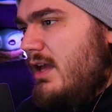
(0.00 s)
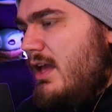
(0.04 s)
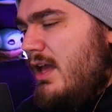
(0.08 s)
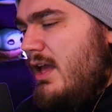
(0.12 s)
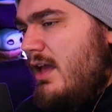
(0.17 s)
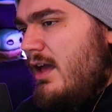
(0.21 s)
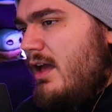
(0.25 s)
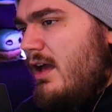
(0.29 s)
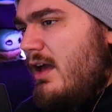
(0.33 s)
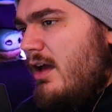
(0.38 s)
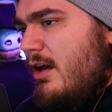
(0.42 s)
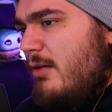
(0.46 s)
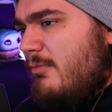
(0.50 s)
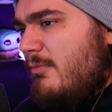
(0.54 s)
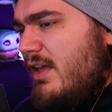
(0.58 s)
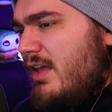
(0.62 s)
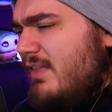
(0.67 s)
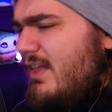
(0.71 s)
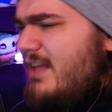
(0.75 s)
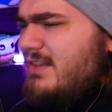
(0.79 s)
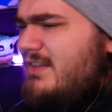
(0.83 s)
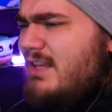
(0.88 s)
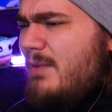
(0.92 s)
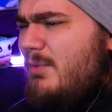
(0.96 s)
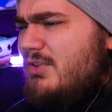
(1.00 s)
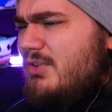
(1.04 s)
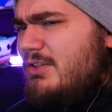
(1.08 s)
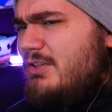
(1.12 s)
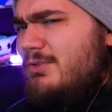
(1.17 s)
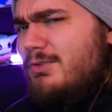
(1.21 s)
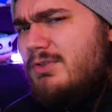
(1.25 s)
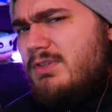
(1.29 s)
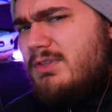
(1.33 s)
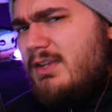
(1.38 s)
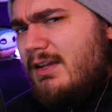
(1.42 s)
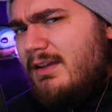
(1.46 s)
That last game was
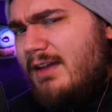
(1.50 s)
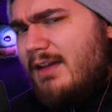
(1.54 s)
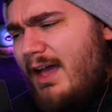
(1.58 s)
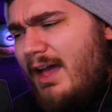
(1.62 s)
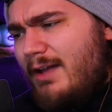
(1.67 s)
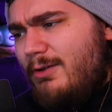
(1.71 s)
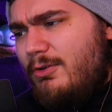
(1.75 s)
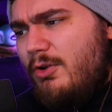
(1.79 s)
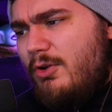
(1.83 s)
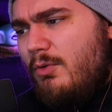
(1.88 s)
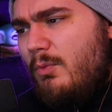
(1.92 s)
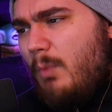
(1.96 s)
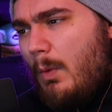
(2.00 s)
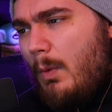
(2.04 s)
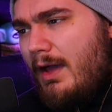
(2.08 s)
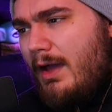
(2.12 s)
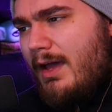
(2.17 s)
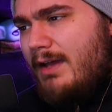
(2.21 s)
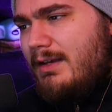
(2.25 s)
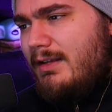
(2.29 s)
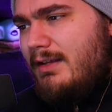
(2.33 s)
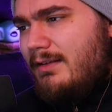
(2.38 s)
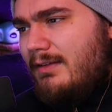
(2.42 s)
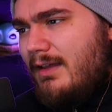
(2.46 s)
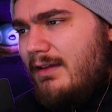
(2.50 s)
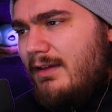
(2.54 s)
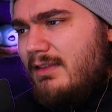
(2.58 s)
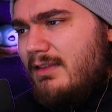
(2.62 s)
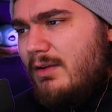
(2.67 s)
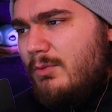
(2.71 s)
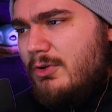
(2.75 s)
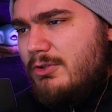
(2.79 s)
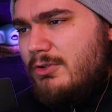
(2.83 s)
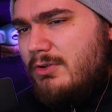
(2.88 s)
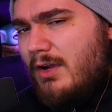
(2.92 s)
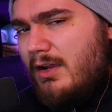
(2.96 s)
interesting. I don't know what kind of deck they
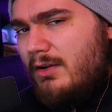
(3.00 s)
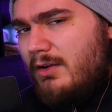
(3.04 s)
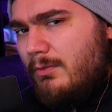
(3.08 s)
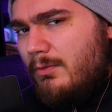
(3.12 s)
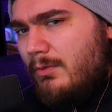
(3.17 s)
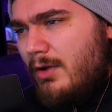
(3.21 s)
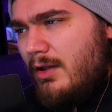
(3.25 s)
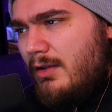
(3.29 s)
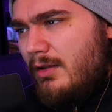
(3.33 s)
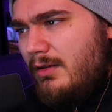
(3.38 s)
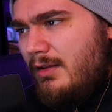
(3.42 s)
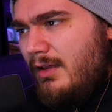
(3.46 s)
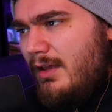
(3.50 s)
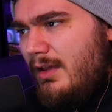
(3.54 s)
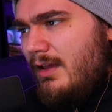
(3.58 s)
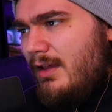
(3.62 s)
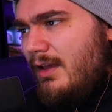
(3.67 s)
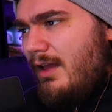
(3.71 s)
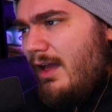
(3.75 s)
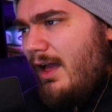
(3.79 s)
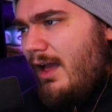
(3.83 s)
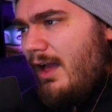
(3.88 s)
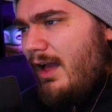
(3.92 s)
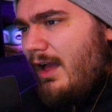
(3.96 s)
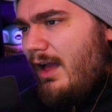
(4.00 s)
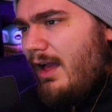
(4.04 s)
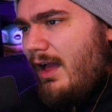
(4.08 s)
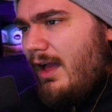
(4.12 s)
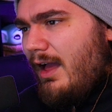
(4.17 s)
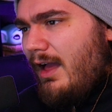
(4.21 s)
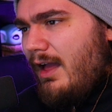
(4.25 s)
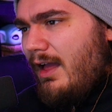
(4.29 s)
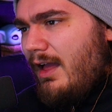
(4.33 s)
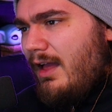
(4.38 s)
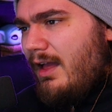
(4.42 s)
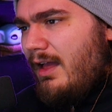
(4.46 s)
were trying to run.
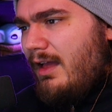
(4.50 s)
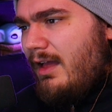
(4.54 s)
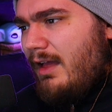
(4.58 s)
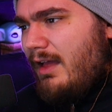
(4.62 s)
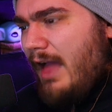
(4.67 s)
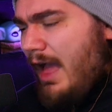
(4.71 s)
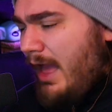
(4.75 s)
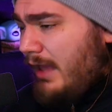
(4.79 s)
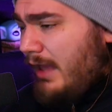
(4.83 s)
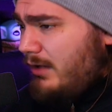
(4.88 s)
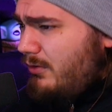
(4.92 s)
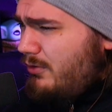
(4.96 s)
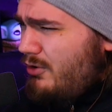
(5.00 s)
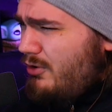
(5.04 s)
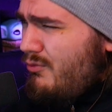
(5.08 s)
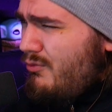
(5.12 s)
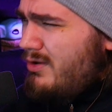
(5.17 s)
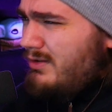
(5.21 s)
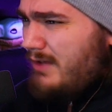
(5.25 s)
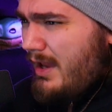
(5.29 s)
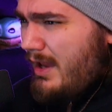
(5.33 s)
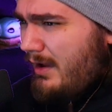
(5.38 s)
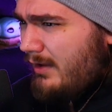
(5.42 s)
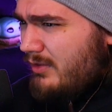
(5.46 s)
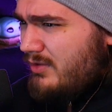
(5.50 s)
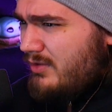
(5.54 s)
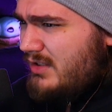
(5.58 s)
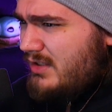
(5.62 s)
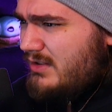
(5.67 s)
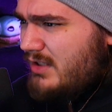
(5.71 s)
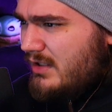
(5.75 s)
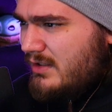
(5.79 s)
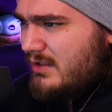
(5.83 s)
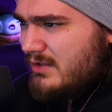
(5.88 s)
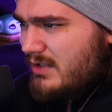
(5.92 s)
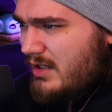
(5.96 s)
I don't know what deck this
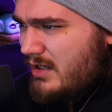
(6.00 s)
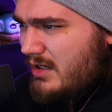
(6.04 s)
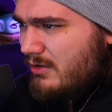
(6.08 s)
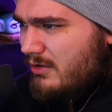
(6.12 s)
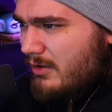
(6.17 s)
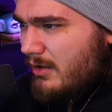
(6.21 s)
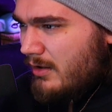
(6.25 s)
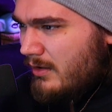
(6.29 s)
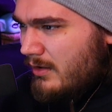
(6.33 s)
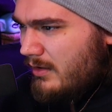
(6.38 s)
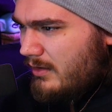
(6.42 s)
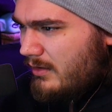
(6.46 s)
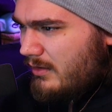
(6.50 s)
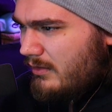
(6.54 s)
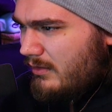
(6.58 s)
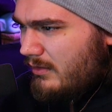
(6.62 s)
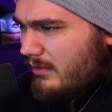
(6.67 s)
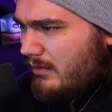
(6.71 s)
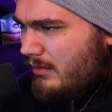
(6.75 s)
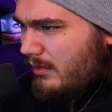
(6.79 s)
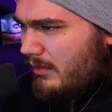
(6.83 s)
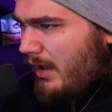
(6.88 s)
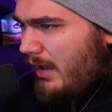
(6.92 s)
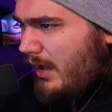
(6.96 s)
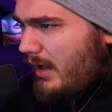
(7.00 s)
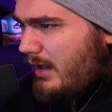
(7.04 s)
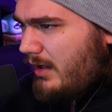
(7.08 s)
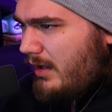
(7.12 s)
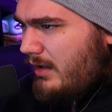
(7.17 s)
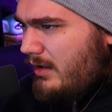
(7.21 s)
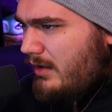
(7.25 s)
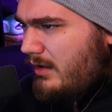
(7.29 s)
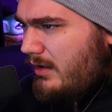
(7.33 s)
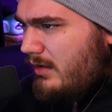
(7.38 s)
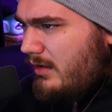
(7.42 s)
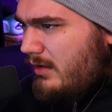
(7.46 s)
is either.
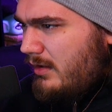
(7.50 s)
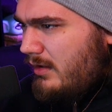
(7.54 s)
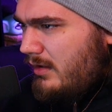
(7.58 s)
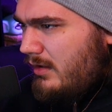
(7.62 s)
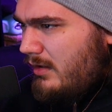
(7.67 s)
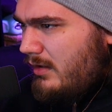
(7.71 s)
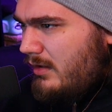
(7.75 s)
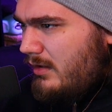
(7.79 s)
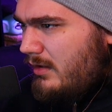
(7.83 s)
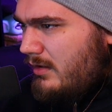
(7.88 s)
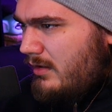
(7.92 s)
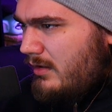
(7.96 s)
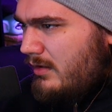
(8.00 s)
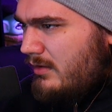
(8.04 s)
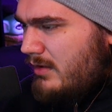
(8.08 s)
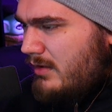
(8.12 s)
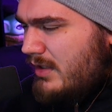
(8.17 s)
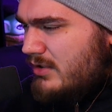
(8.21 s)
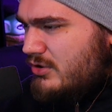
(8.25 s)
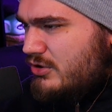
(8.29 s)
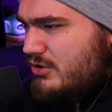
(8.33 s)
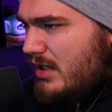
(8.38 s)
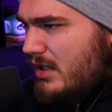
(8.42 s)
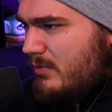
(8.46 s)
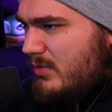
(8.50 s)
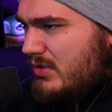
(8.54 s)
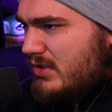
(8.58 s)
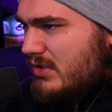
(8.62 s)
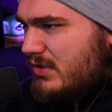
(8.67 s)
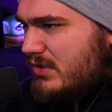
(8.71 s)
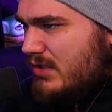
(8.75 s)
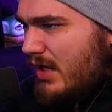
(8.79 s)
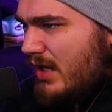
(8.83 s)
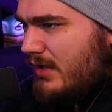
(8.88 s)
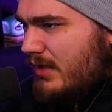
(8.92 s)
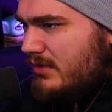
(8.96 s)
That Shaman
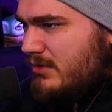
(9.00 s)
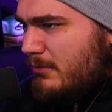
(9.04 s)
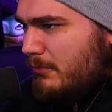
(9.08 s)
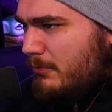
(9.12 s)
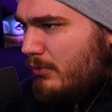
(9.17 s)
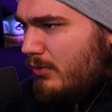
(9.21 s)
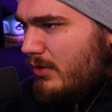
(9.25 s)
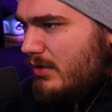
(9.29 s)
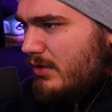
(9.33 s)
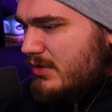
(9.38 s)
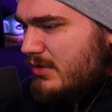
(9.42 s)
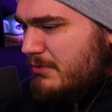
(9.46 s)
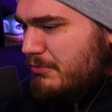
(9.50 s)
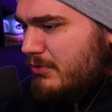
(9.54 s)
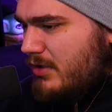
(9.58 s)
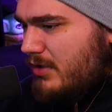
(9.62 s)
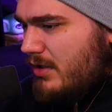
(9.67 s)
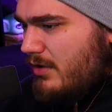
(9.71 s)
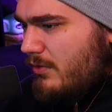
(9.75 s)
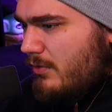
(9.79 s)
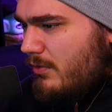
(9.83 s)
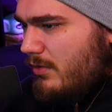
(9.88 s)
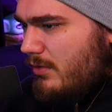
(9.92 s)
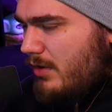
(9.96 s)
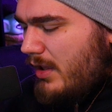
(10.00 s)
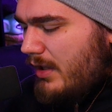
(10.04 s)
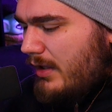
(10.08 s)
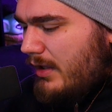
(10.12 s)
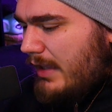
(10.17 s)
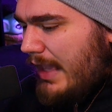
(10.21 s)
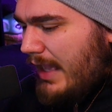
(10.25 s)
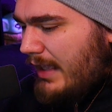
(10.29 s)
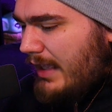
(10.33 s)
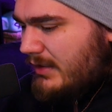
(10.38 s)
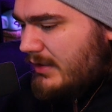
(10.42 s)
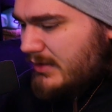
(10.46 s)
Sky Support is pretty cool, I
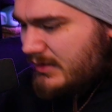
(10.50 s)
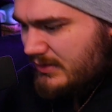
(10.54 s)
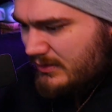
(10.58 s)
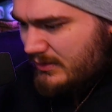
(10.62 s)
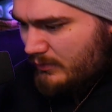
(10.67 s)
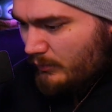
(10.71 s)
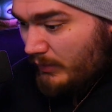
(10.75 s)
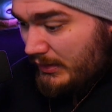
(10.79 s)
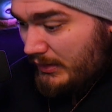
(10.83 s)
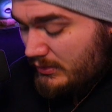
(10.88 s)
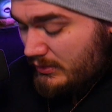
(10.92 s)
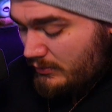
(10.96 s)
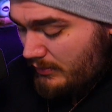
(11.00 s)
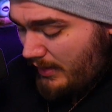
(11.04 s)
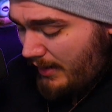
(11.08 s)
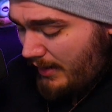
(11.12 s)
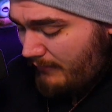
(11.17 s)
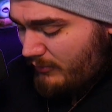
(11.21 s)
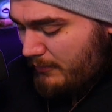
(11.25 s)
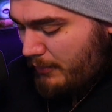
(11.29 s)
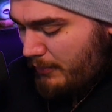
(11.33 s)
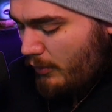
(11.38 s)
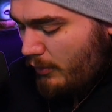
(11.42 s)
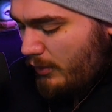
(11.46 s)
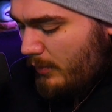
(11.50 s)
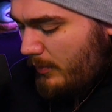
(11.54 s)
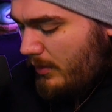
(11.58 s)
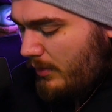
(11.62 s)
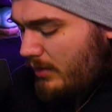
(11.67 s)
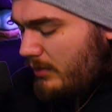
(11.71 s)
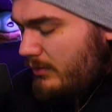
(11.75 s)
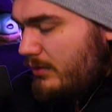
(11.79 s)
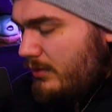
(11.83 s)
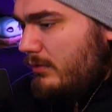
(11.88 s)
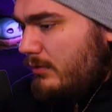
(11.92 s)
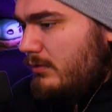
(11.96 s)
guess. We do have the
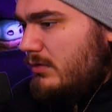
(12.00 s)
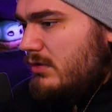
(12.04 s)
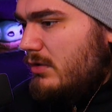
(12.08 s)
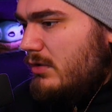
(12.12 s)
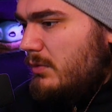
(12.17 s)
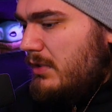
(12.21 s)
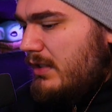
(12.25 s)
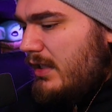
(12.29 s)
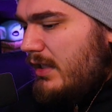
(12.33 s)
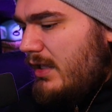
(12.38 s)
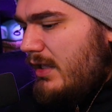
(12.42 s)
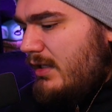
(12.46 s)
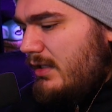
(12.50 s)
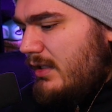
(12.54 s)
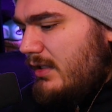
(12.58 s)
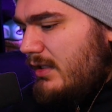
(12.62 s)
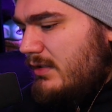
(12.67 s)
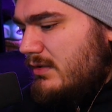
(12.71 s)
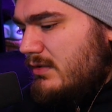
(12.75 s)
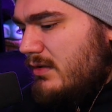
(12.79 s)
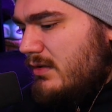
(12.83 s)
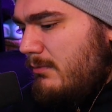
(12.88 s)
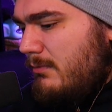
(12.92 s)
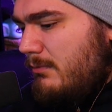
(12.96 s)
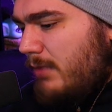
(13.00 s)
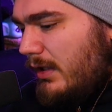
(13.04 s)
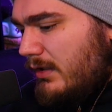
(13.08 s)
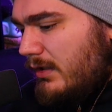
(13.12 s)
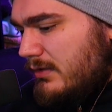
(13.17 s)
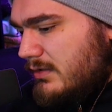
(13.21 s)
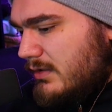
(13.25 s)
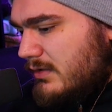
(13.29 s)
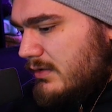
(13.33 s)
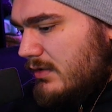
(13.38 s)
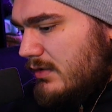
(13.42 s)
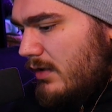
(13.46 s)
Pokeball, though, so we can get some
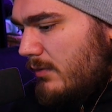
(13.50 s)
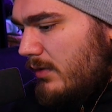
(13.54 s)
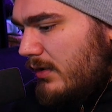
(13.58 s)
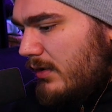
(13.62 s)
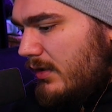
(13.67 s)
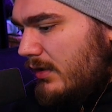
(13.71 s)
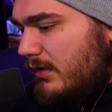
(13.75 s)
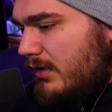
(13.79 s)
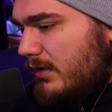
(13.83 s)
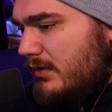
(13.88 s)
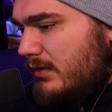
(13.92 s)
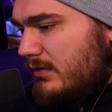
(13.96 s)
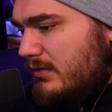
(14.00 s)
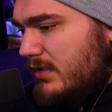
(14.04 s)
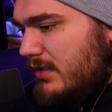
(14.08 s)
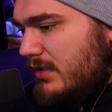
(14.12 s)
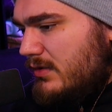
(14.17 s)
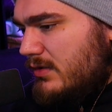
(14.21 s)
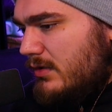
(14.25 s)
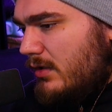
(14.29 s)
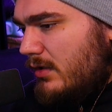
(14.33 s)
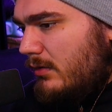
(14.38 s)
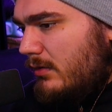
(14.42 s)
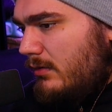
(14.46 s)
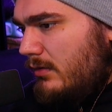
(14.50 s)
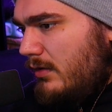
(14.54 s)
basics going, at least. That's good.